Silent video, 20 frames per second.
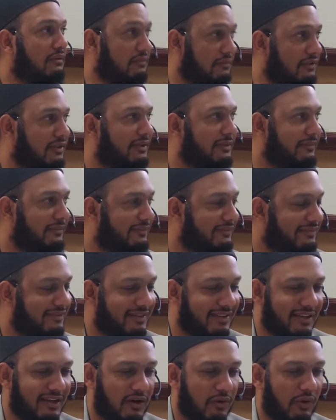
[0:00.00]
No.
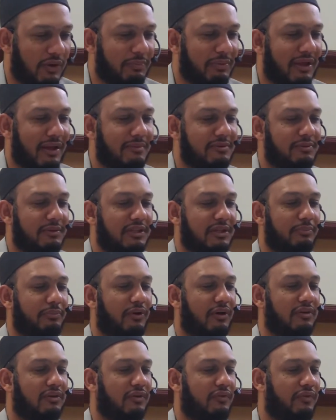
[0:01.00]
What becomes split
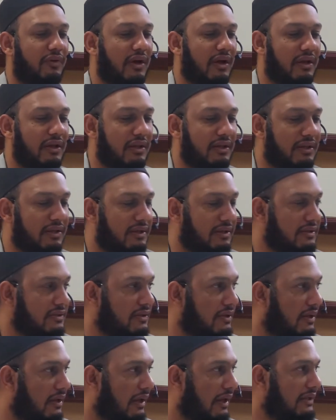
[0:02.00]
apart? The fa'il is
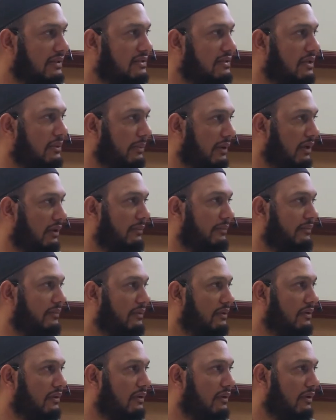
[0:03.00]
as-sama.
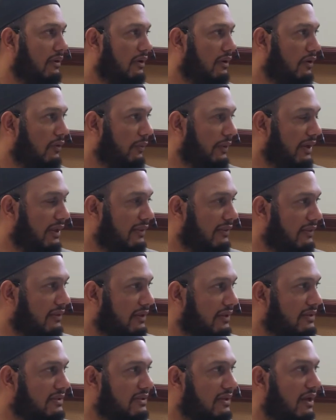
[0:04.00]
When
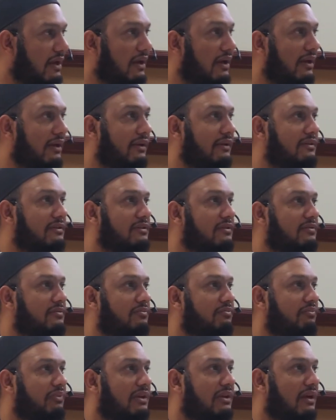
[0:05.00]
the skies
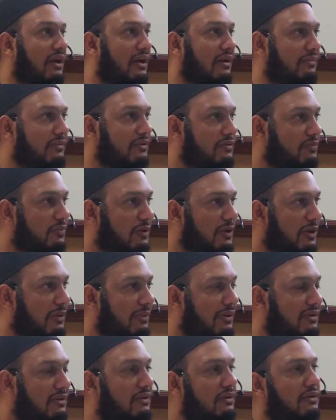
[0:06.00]
become, speaking
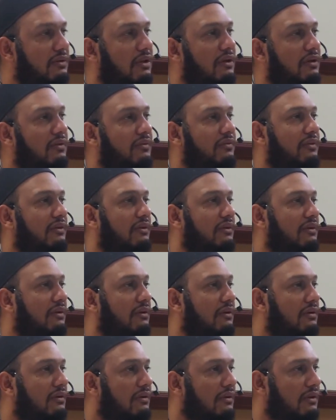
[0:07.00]
about the day of
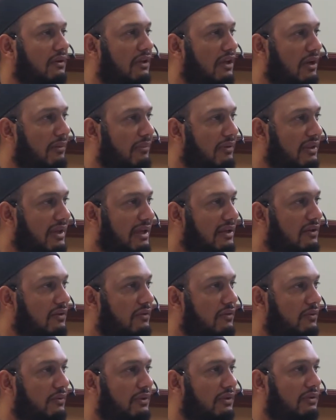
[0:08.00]
Qiyamah, the end of
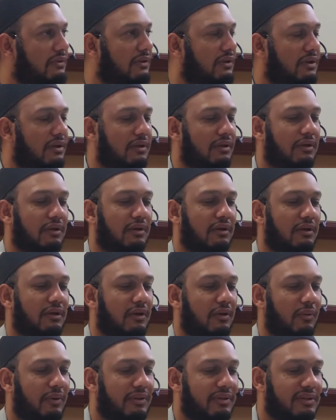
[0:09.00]
the world,
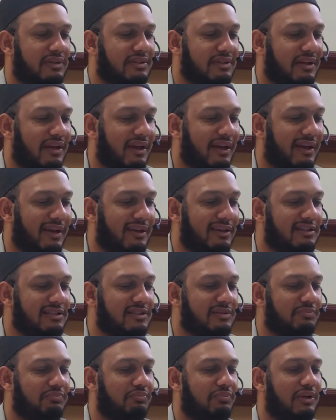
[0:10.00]
when the
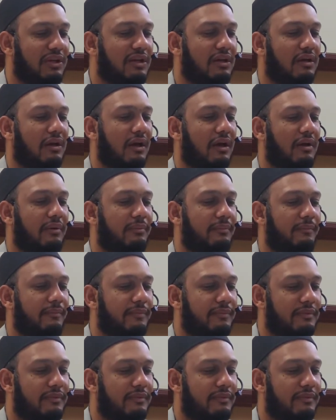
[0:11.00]
skies become